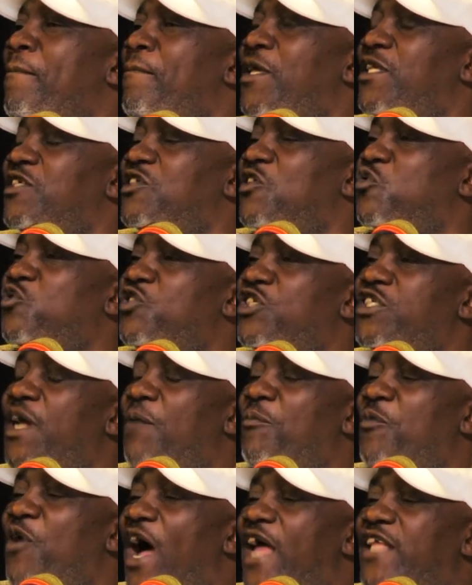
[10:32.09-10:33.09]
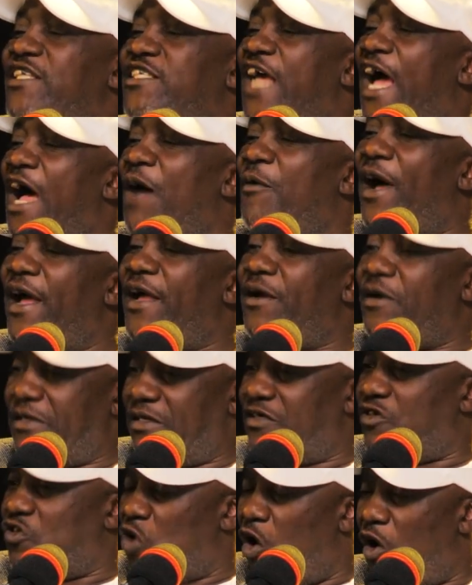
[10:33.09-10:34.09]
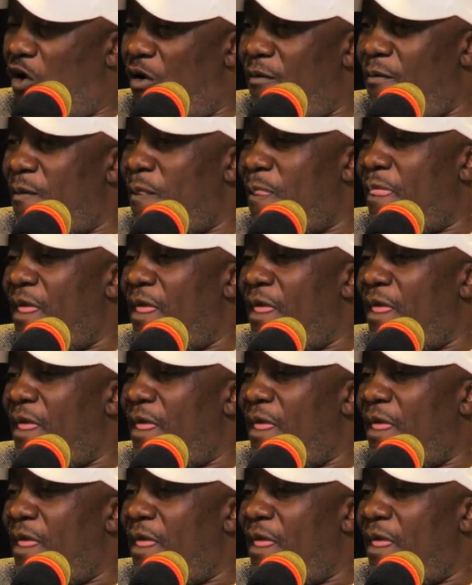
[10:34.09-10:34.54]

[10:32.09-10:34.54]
benze kuchita bwanja, no.